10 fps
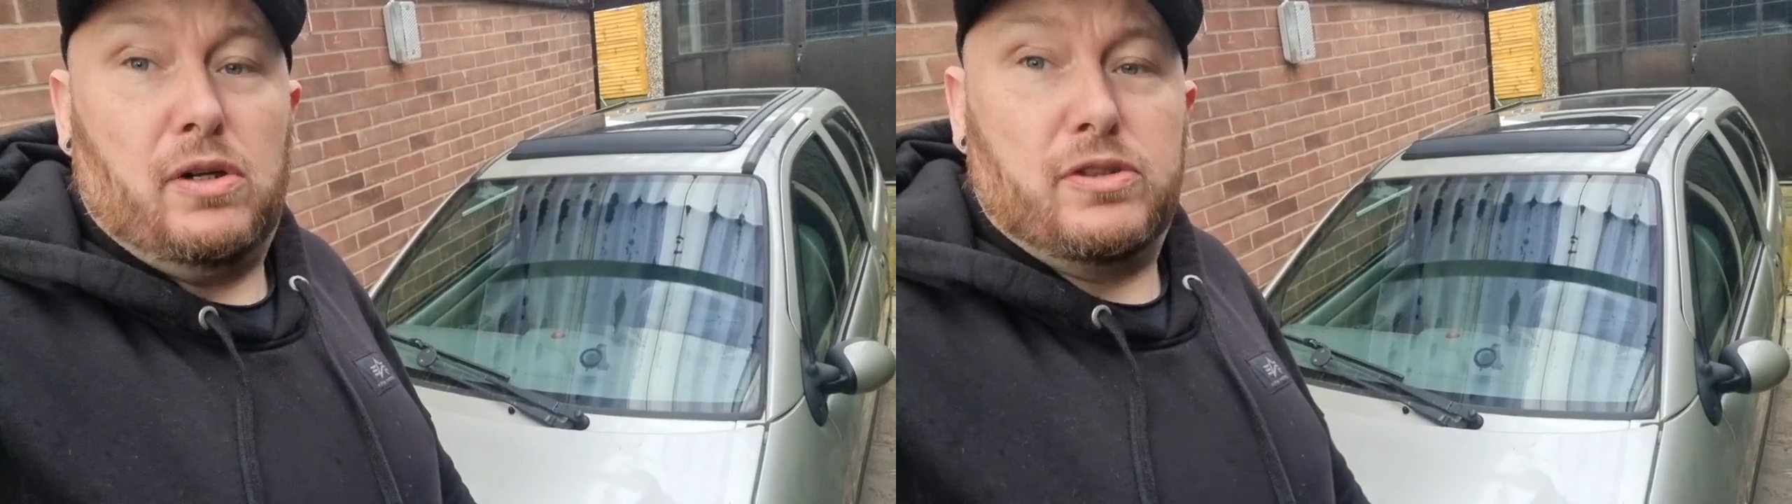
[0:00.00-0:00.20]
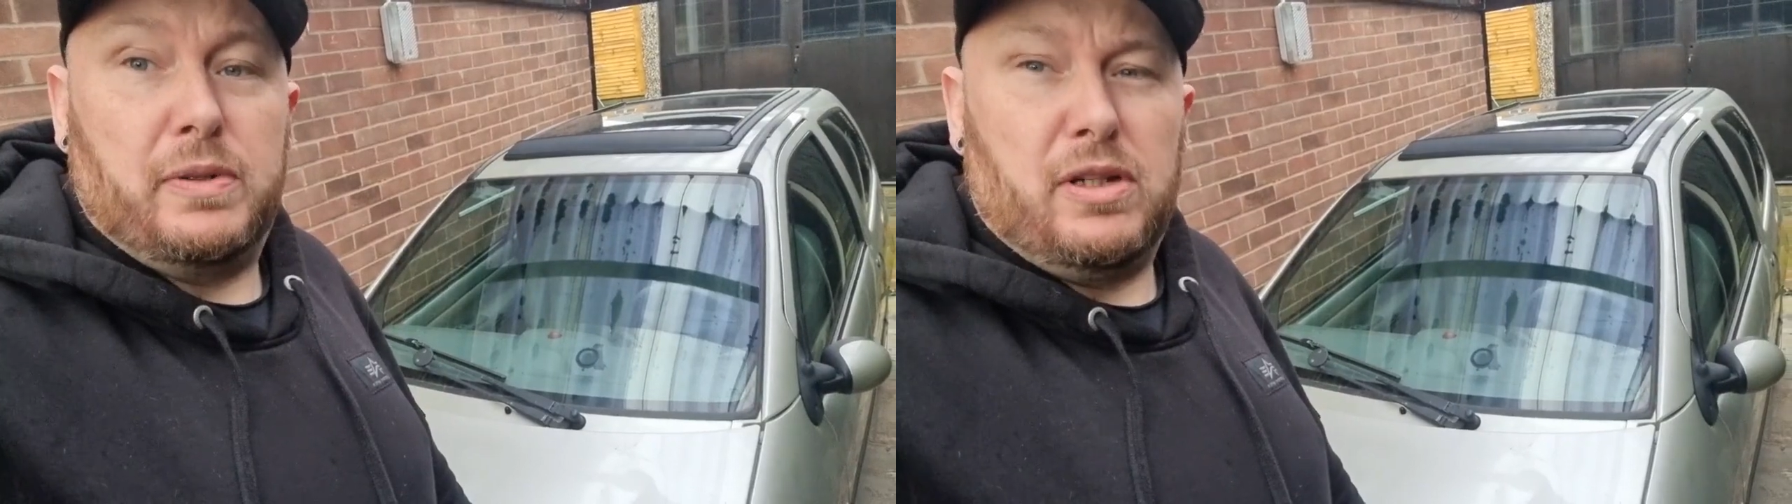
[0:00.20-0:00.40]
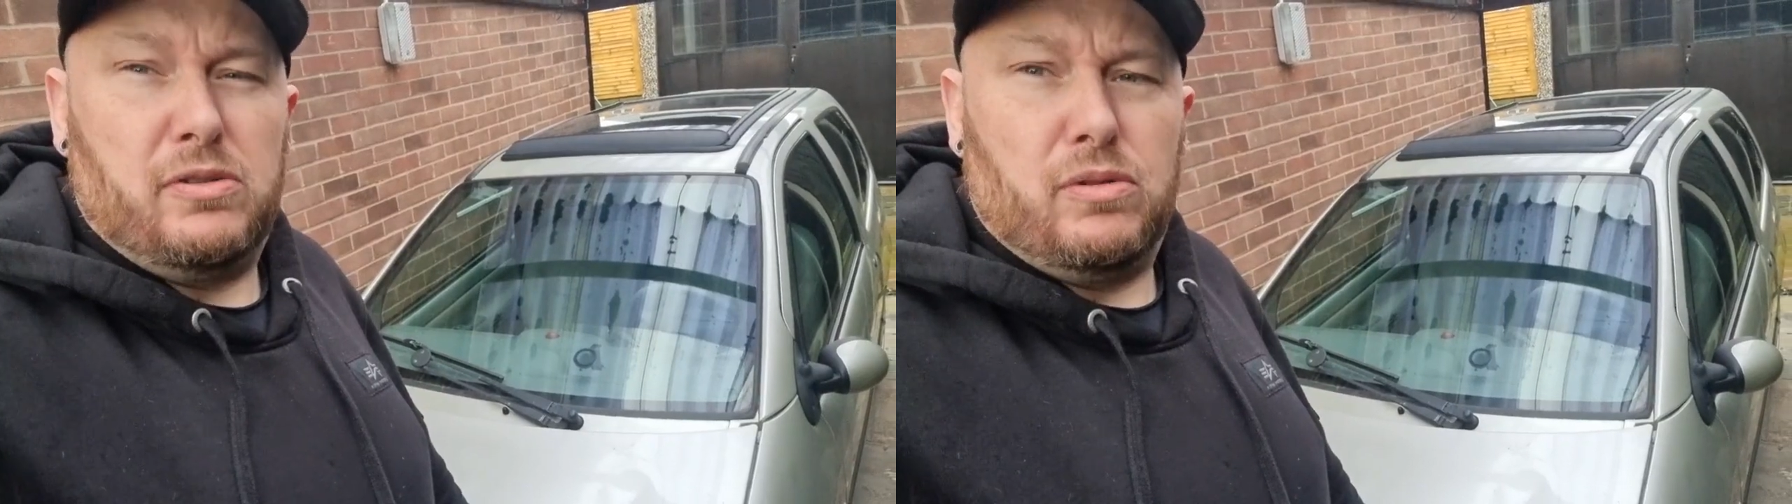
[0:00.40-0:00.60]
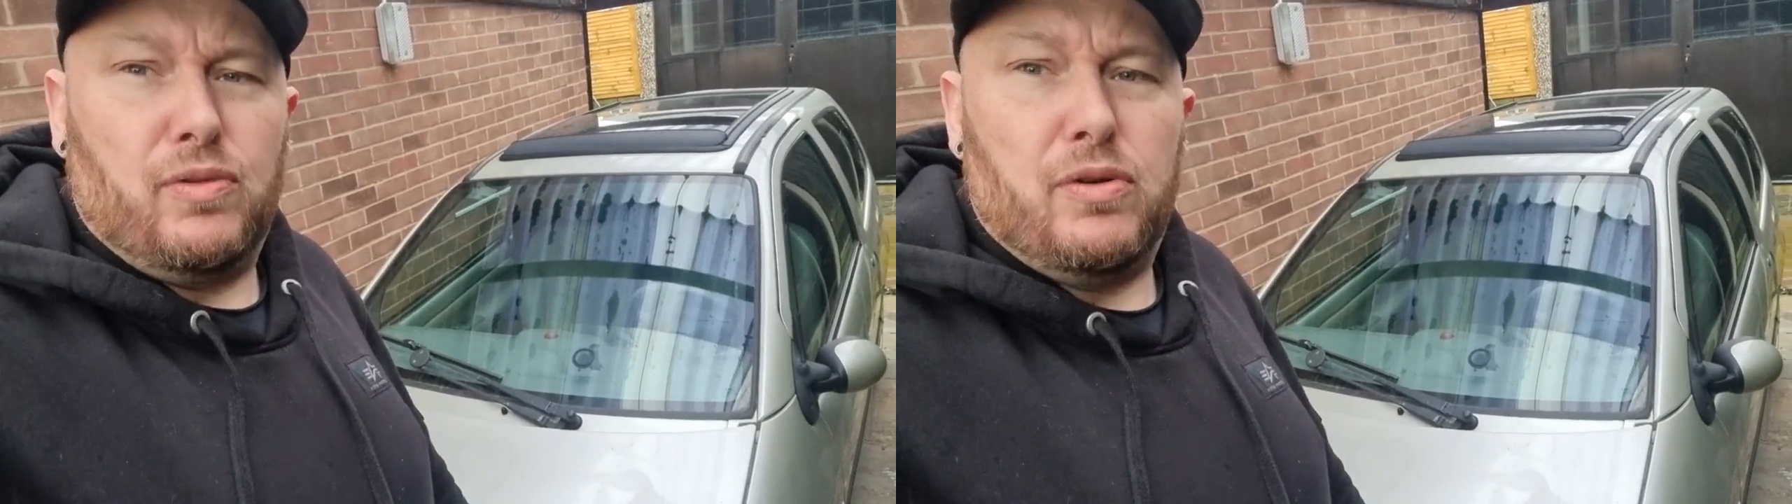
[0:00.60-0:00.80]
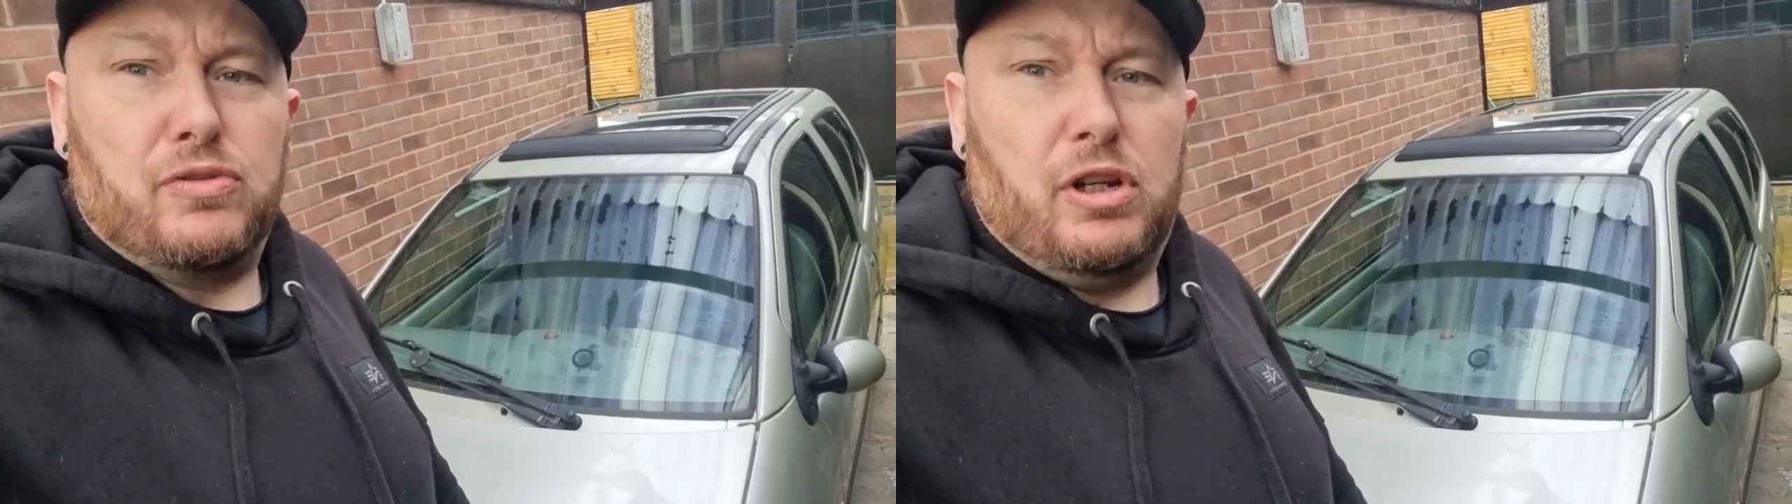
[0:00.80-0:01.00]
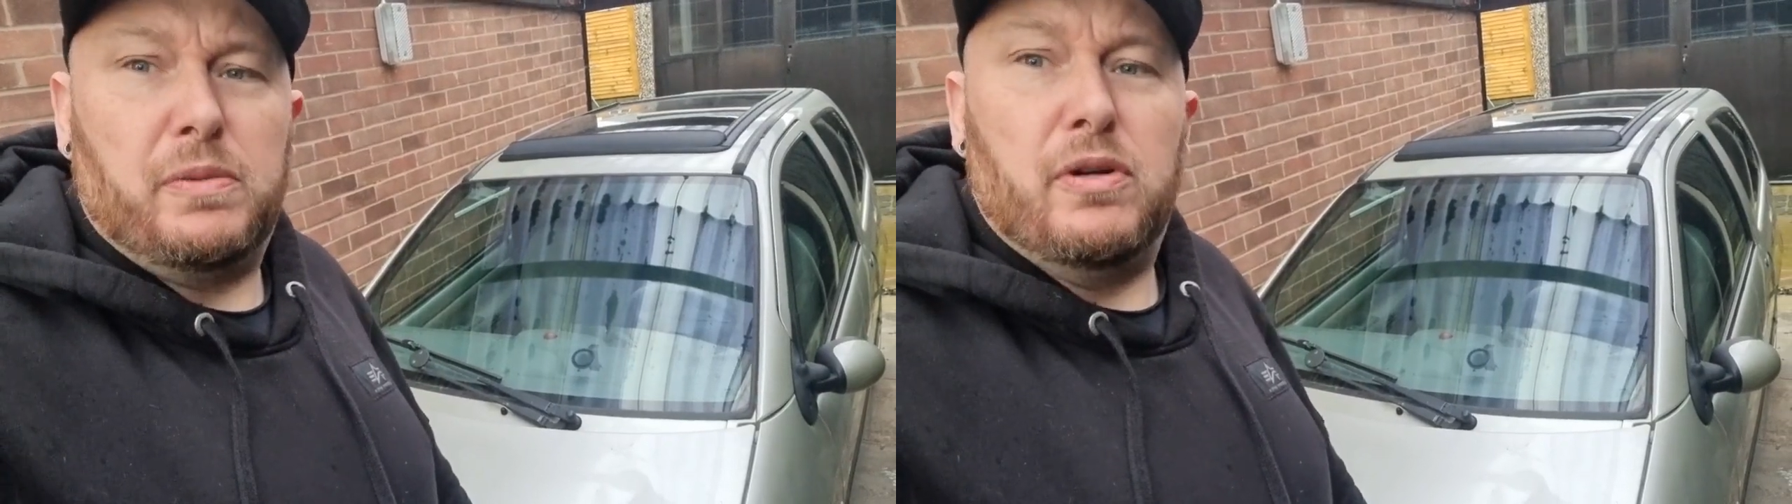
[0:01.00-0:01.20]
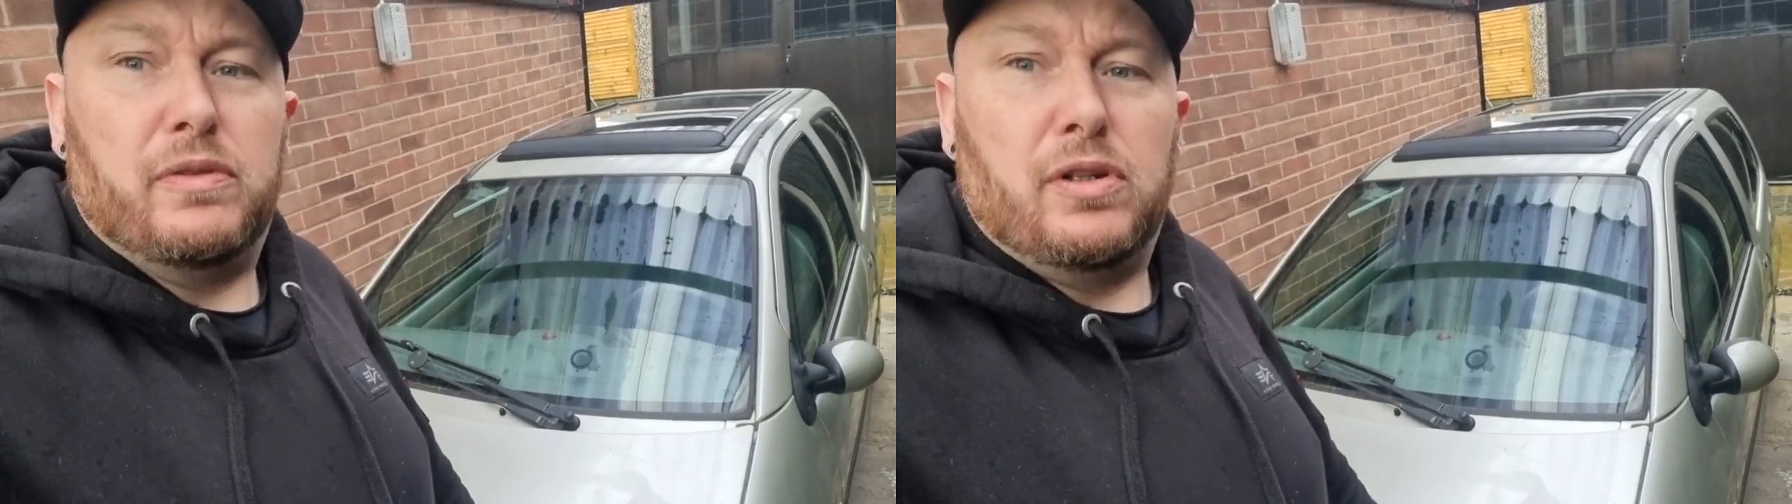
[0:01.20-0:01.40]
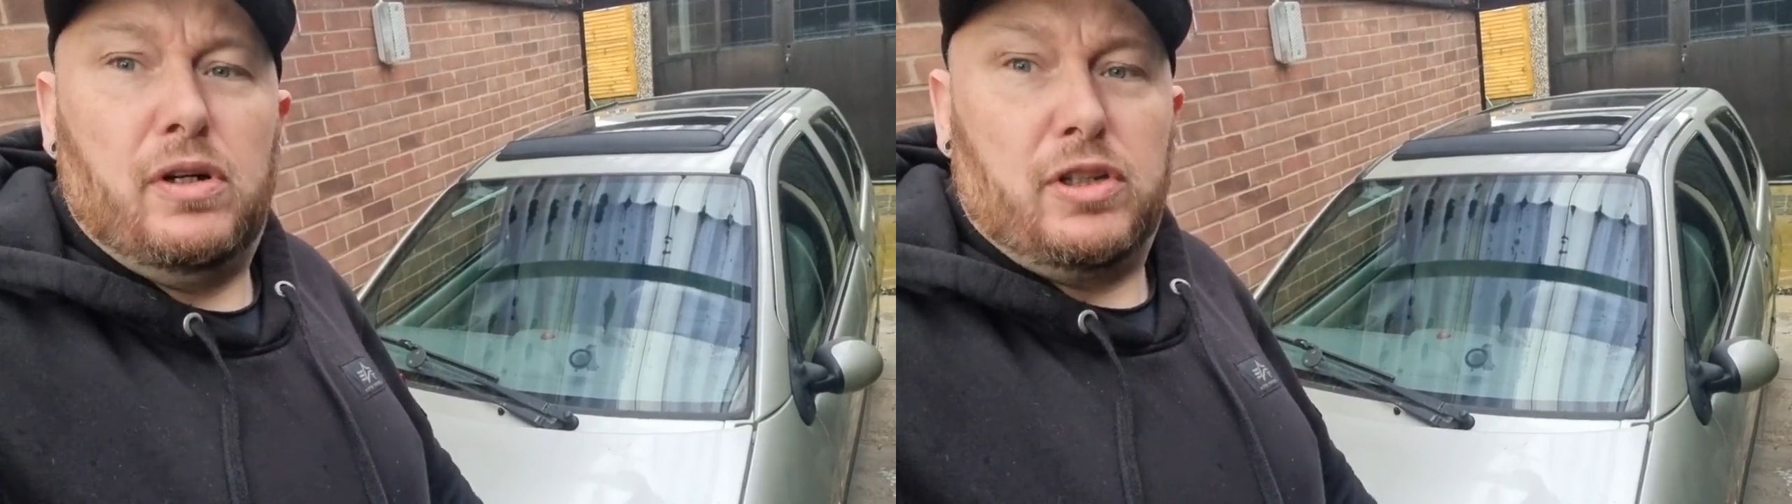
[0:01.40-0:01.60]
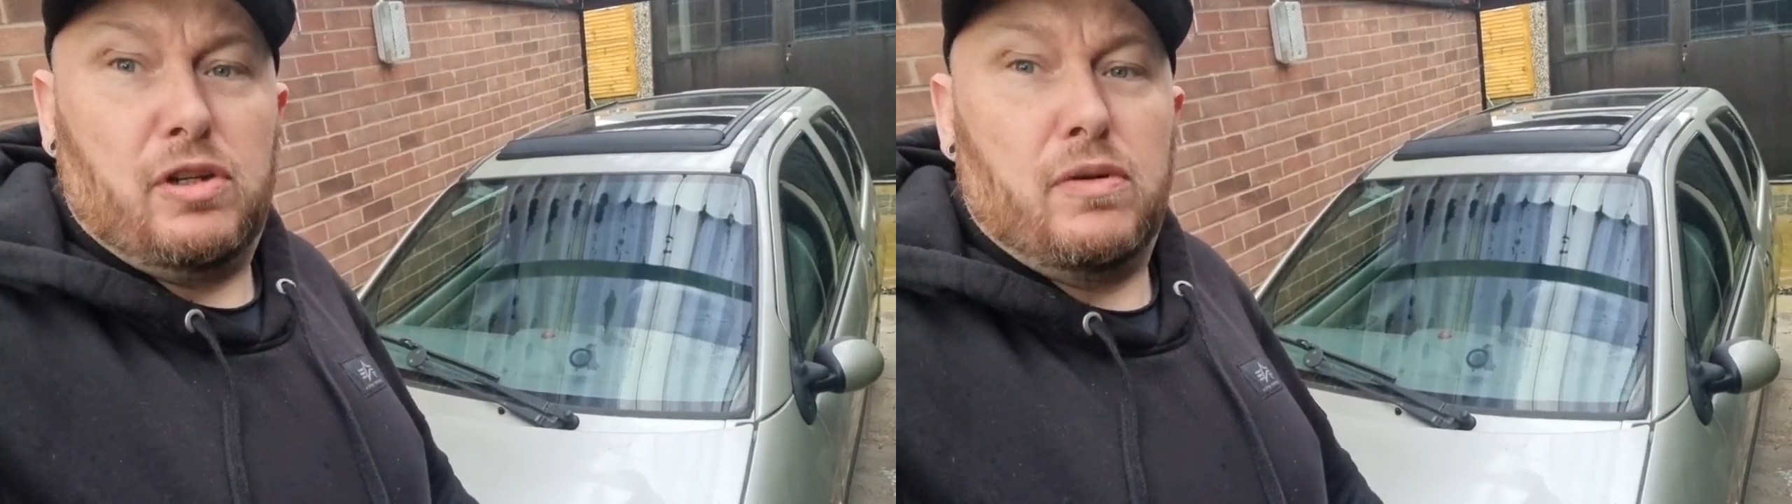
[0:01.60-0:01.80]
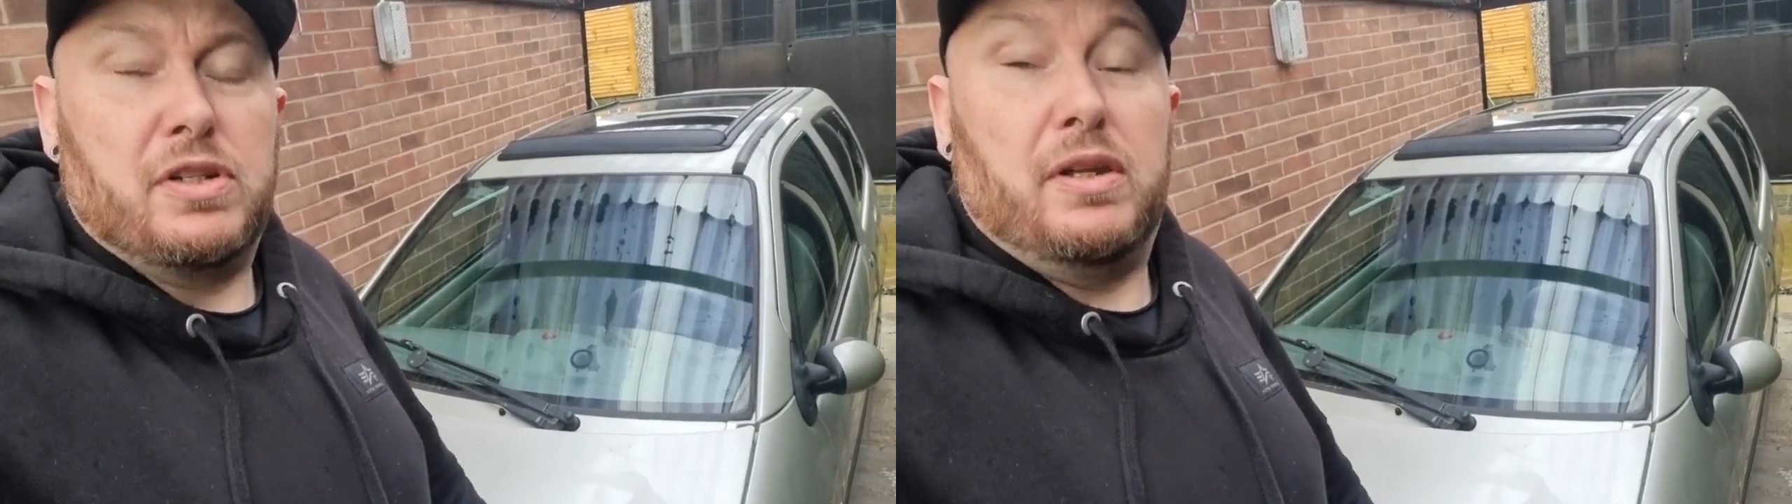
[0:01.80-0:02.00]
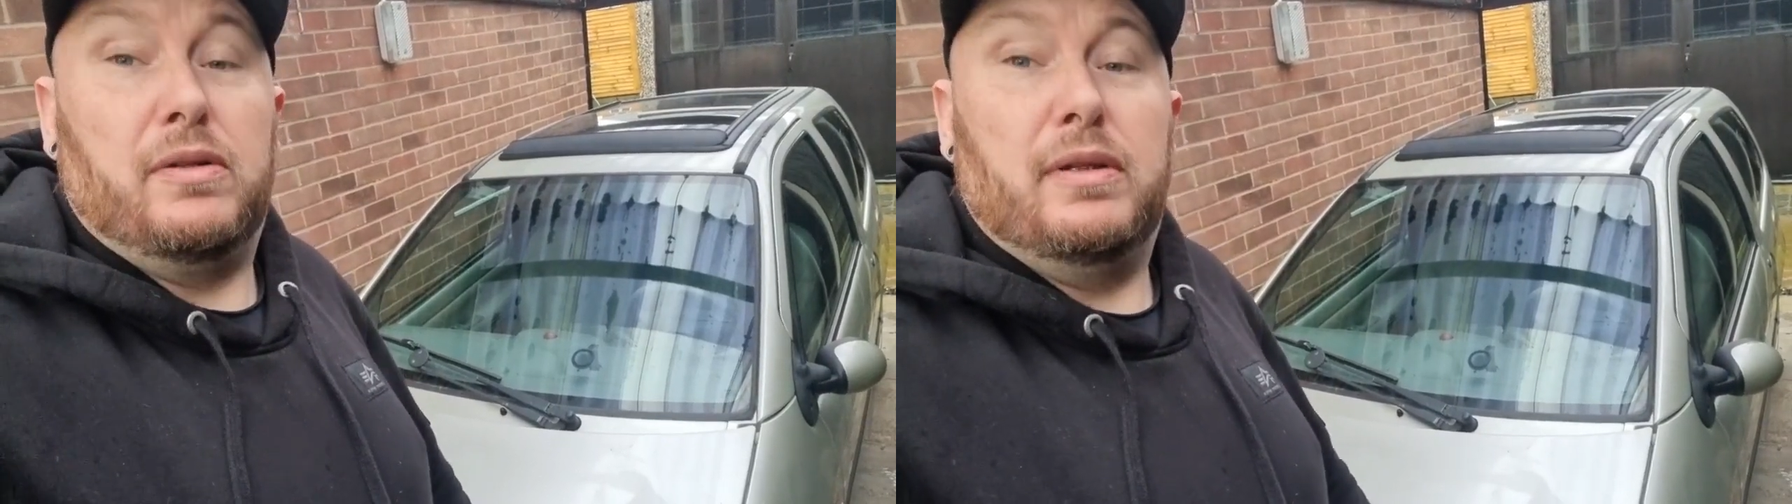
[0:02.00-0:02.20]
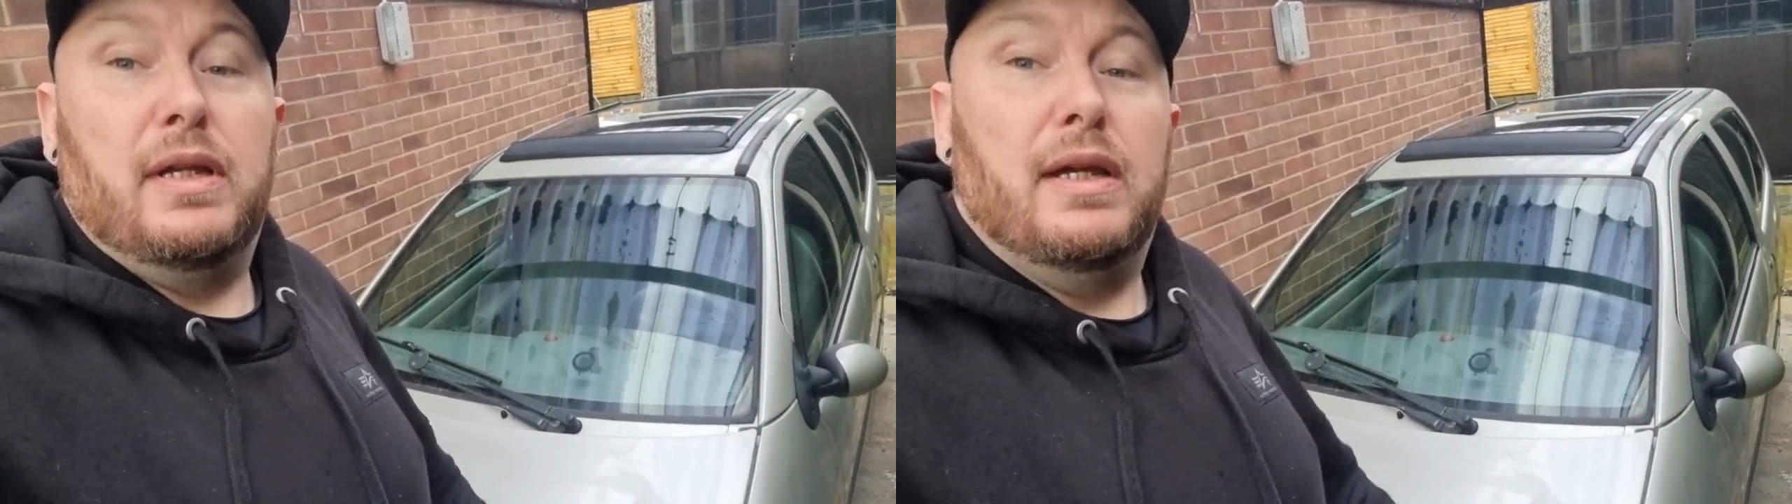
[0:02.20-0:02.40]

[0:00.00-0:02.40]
So we're going to do a road trip over the Eurotunnel,